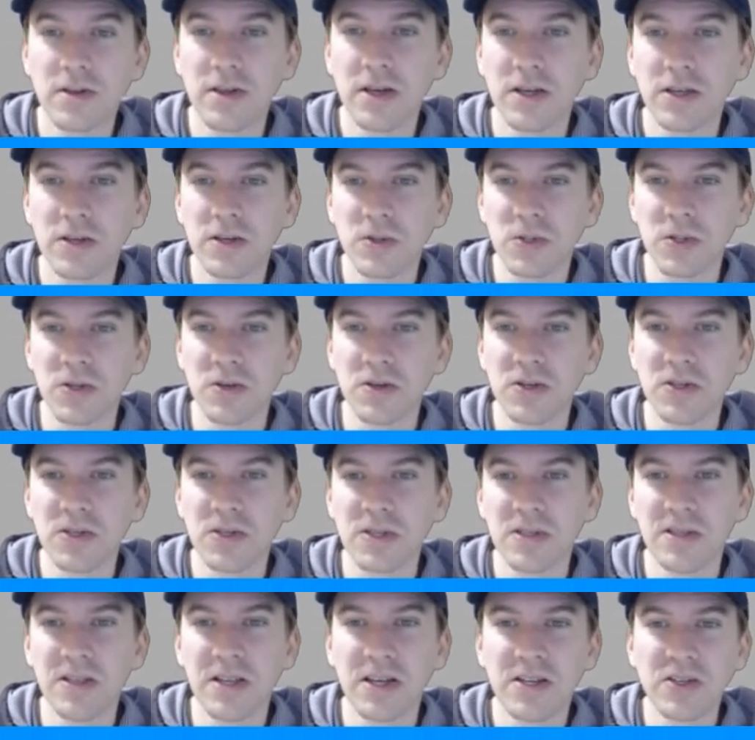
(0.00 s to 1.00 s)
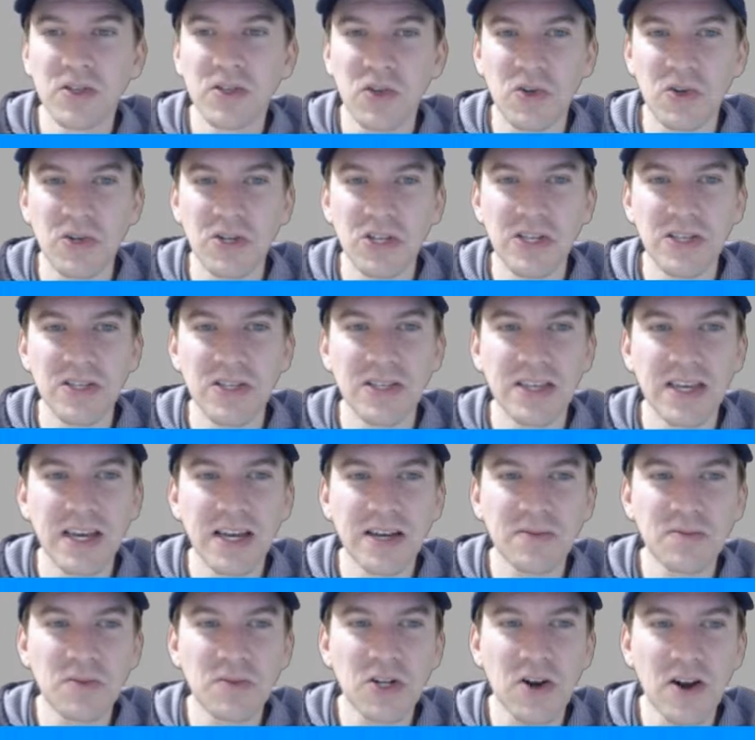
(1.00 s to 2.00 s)
Cirrus. Nice trees. Yeah,
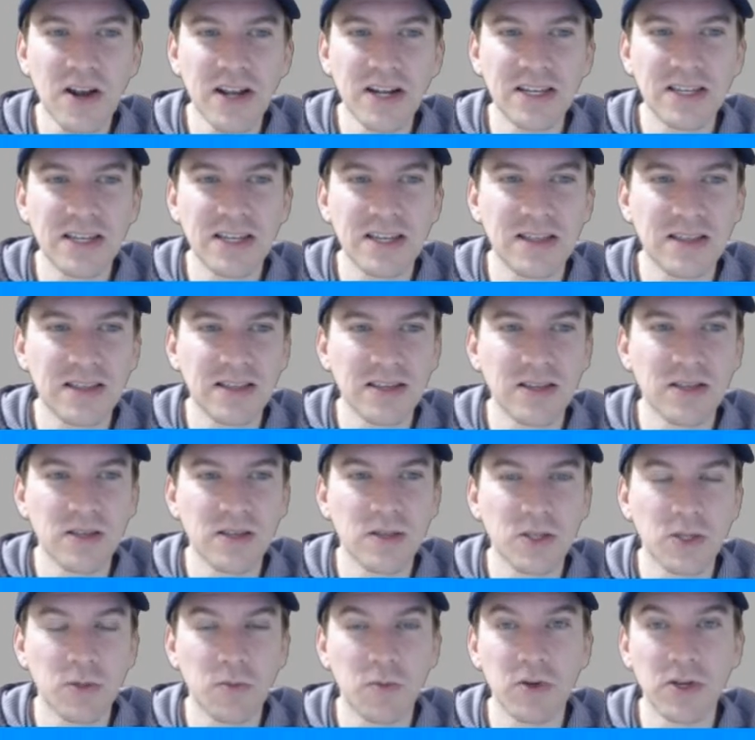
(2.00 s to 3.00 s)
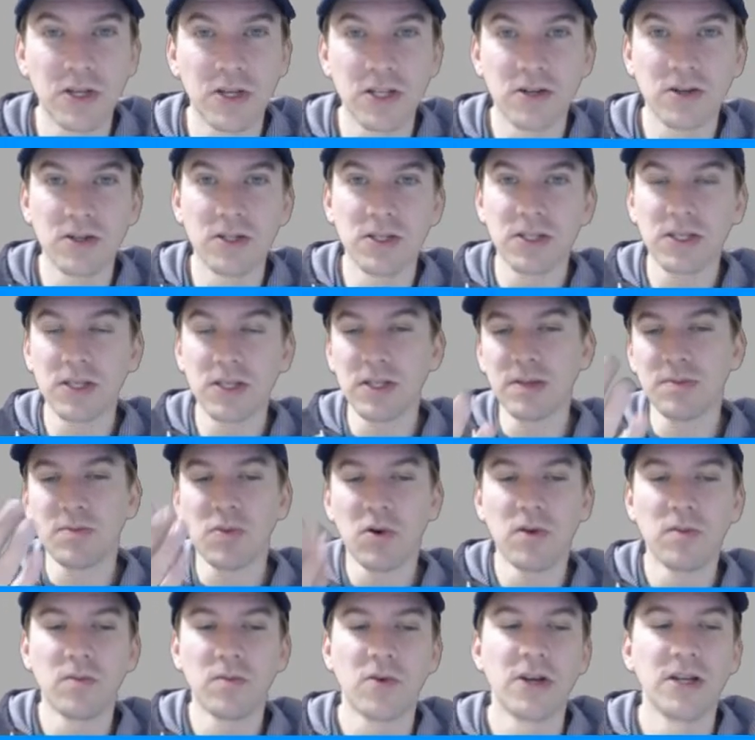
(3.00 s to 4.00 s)
I've tried to get the spooky trees, because the
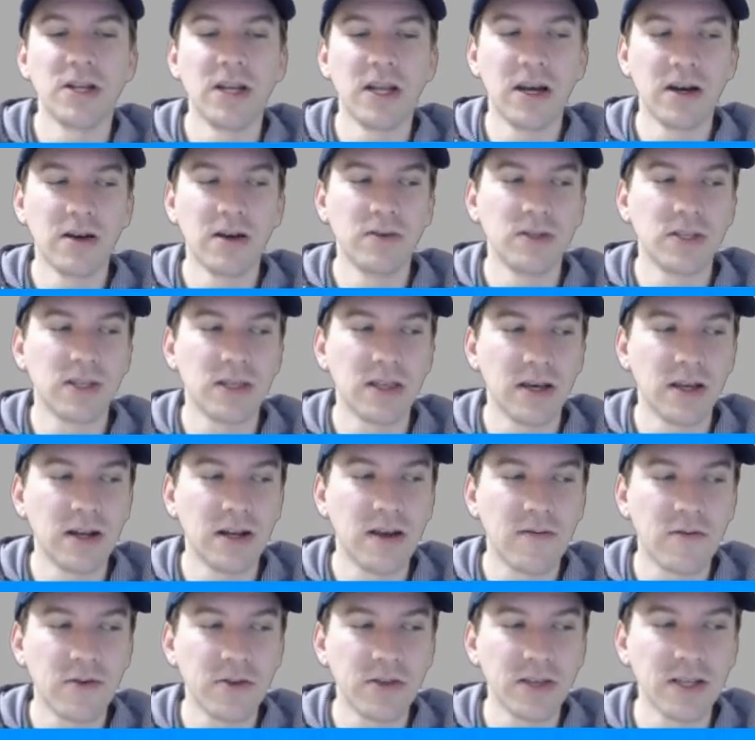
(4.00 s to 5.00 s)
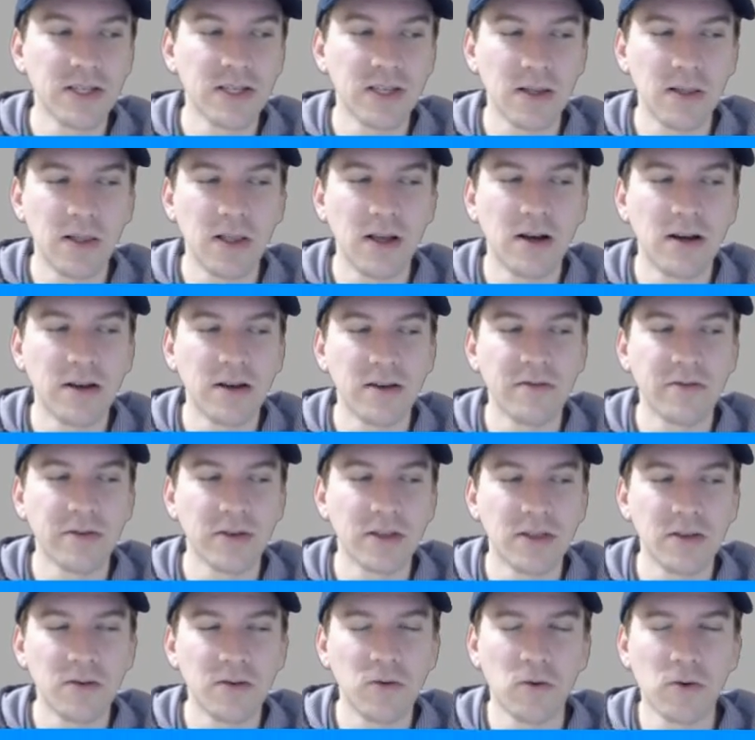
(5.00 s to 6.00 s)
problem right now is that everything's alive,
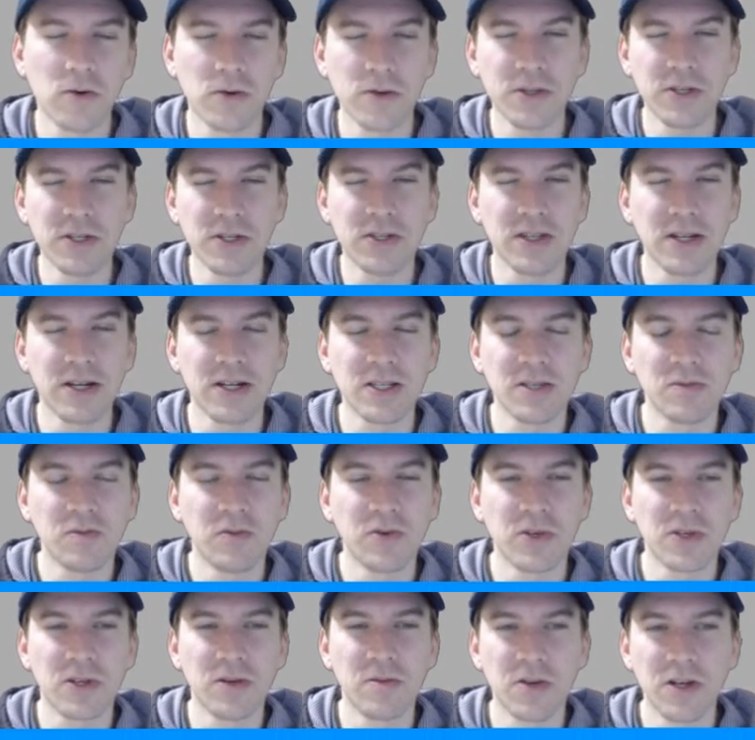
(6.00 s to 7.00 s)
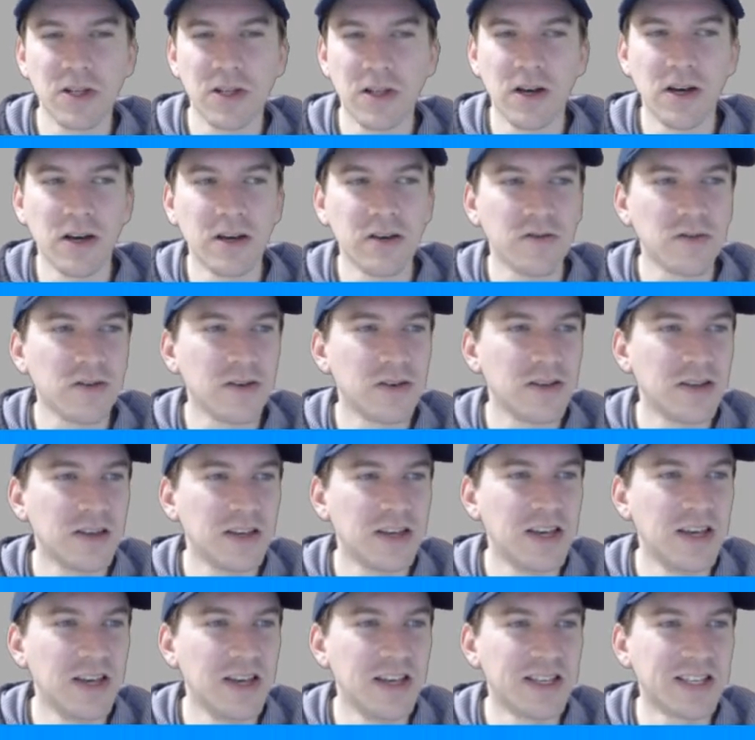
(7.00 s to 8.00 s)
and the world is not supposed to be alive,
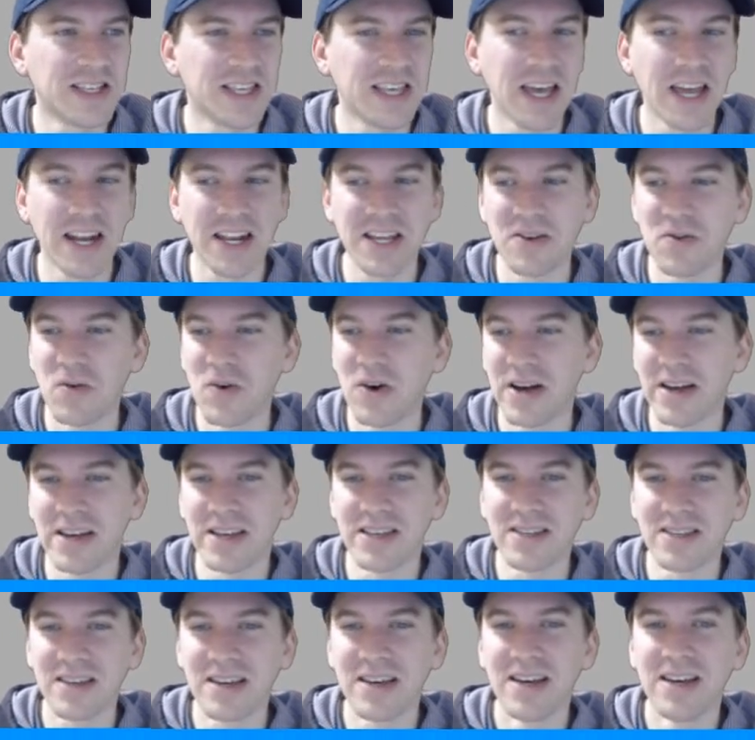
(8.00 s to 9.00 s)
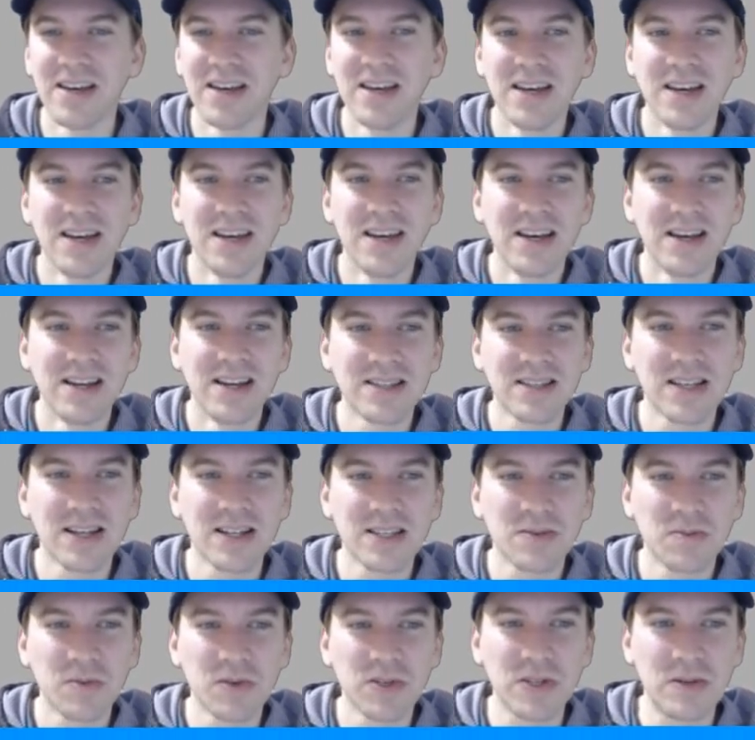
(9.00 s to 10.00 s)
setting-wise. It's
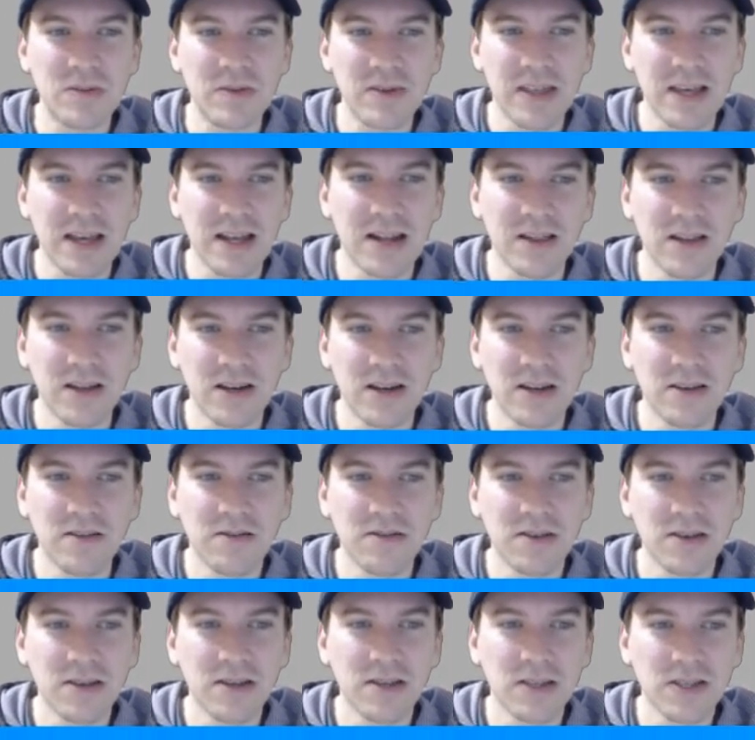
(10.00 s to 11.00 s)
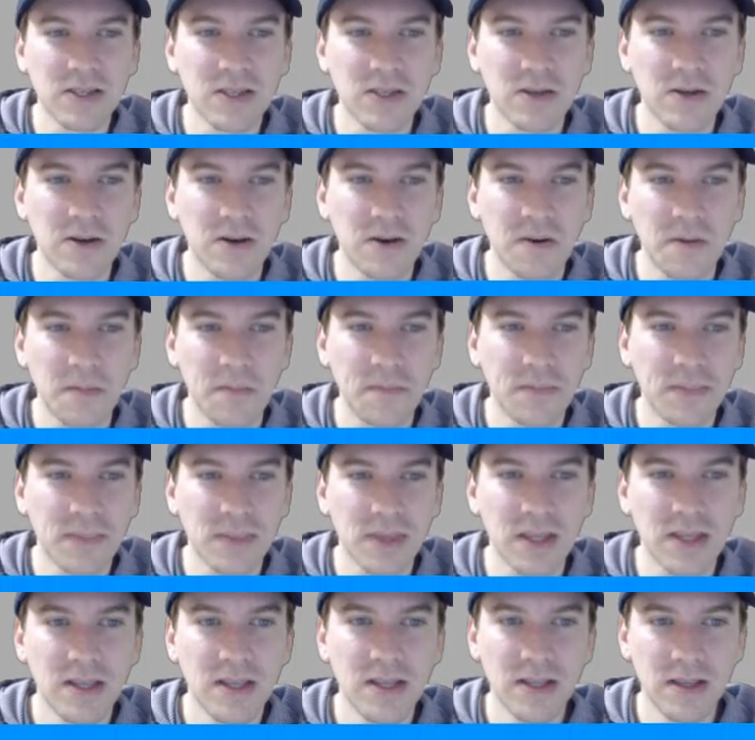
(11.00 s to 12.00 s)
not supposed to be that alive, so
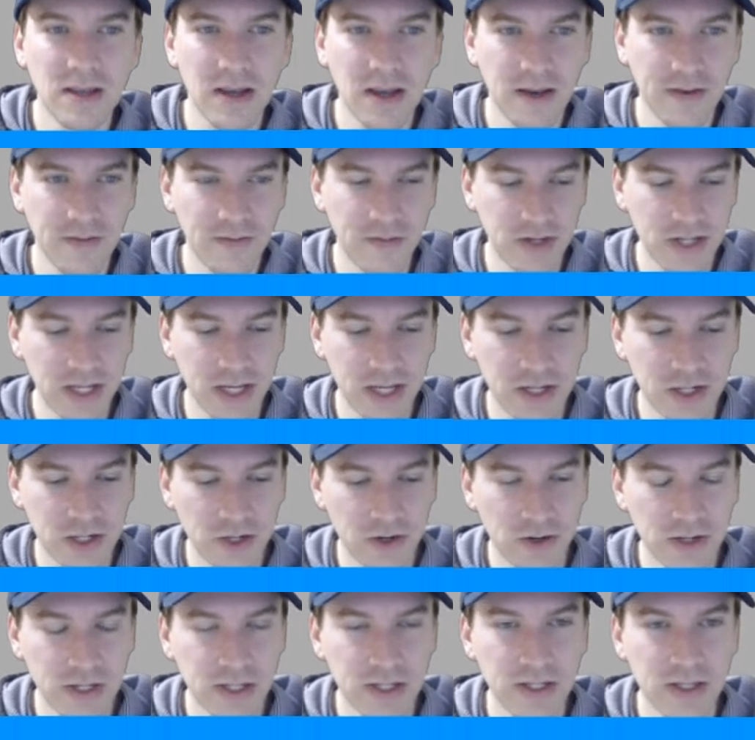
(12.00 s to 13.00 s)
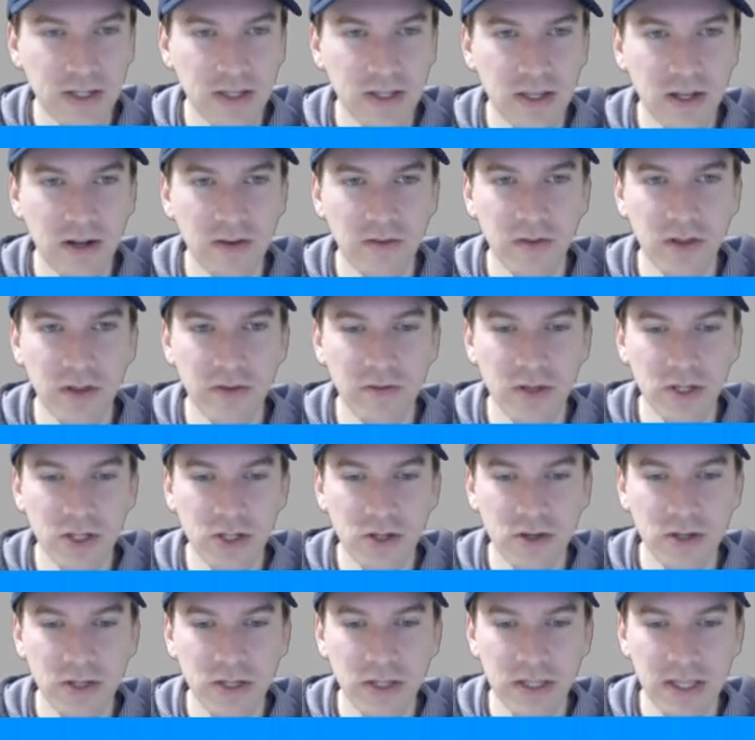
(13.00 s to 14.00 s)
you need to have dead trees instead of living
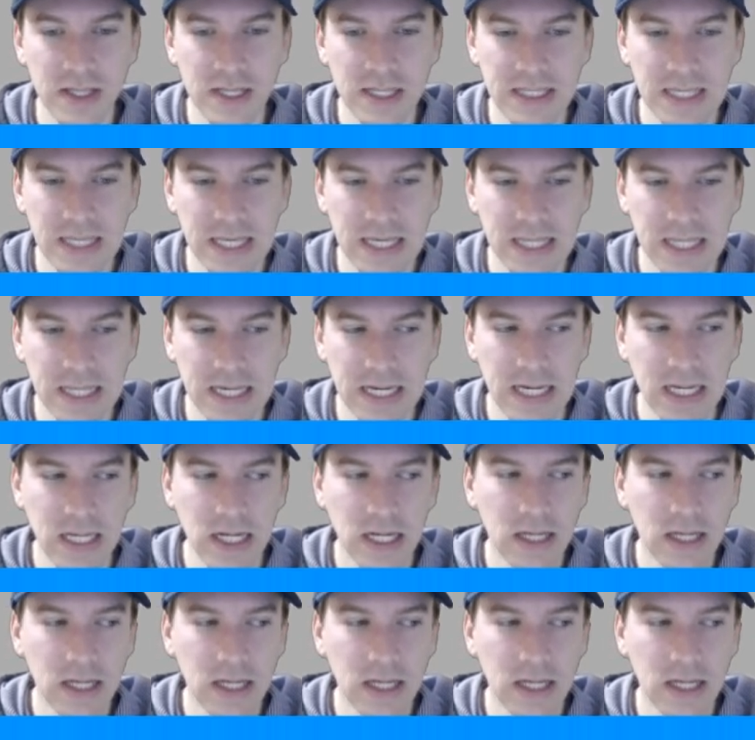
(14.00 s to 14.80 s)
trees, things like that.